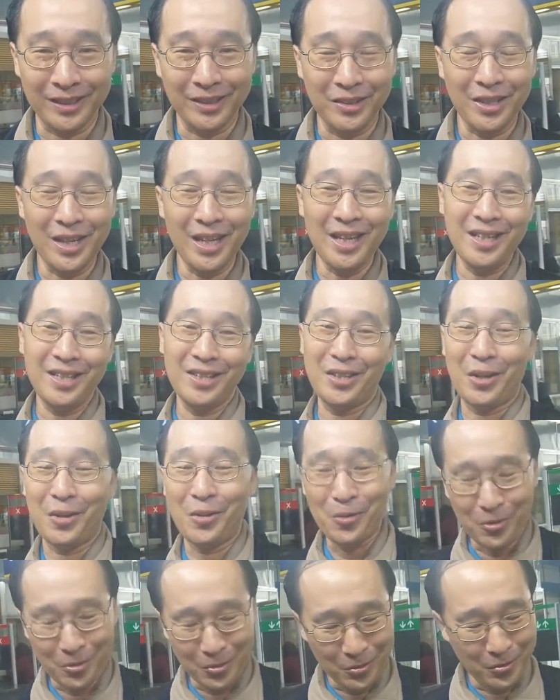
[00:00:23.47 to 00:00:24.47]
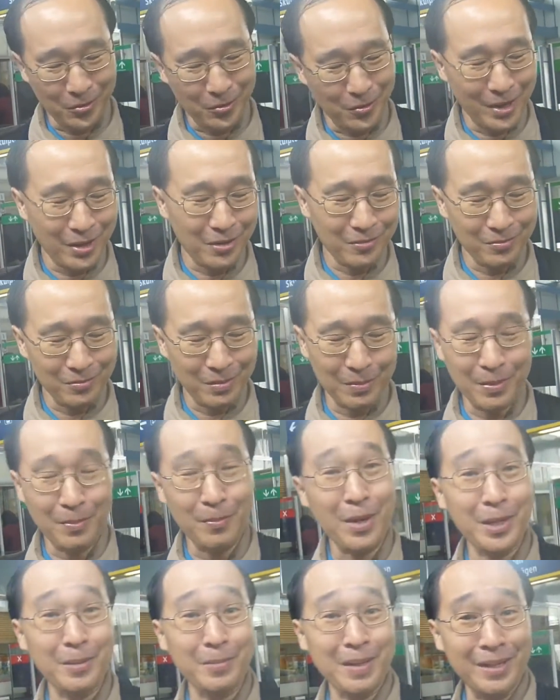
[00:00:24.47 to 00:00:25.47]
Okay, so well, it will be
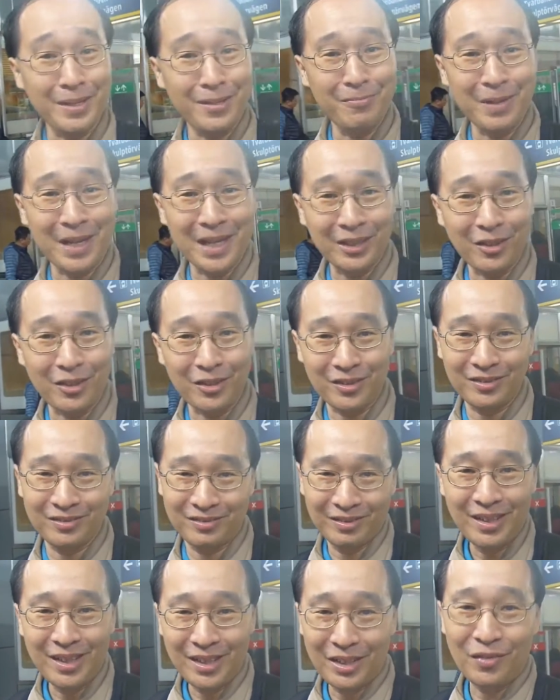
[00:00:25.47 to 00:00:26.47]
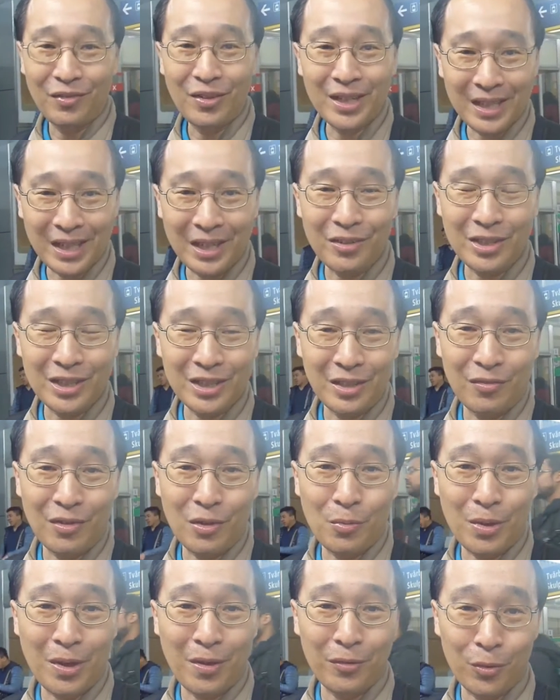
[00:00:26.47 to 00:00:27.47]
more expensive, but I thought different countries, different
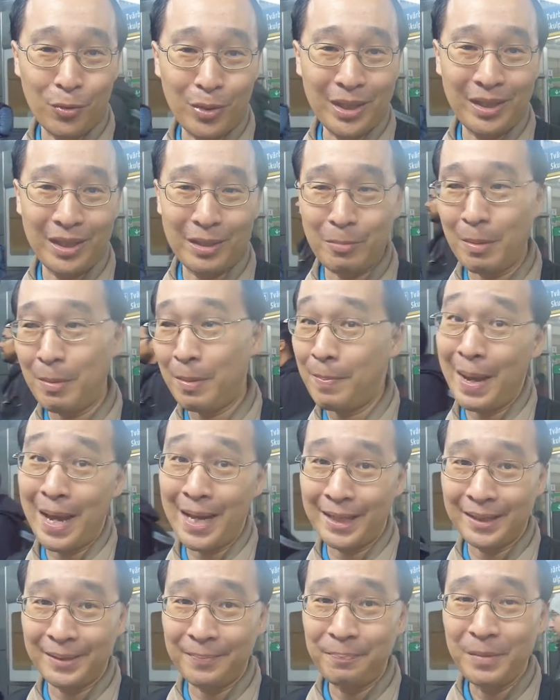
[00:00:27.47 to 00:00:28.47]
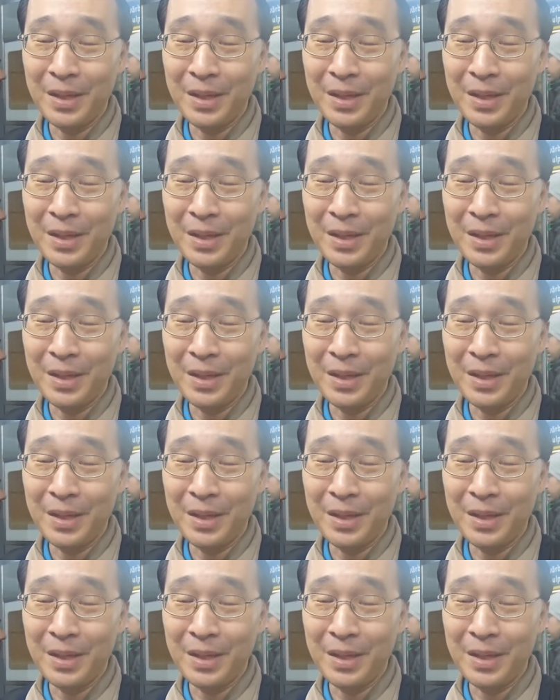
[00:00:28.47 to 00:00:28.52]
way of doing things, maybe better.